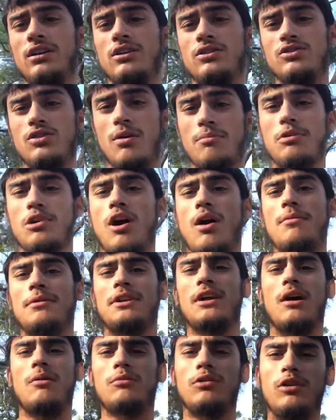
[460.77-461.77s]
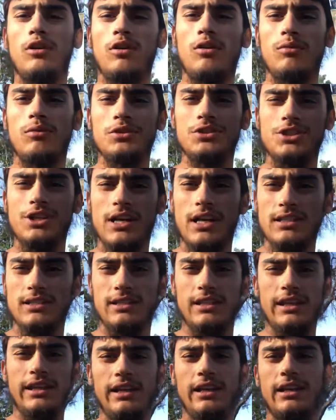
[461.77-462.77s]
Drop a comment down below of what you guys
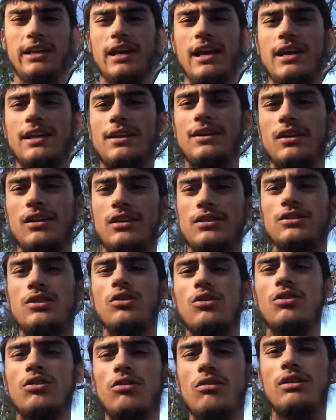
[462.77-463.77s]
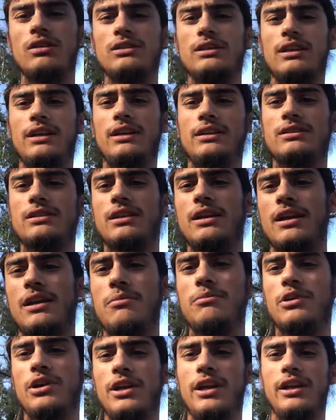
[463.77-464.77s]
think, and don't go listening to
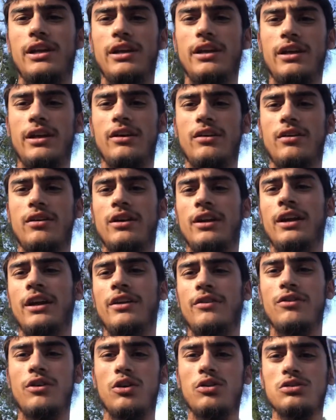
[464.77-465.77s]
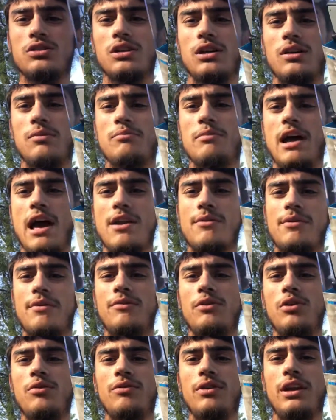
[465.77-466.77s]
any of those bad
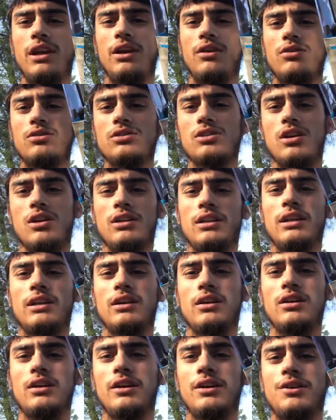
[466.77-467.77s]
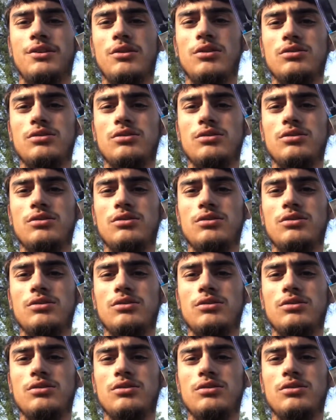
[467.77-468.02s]
review videos on the Hero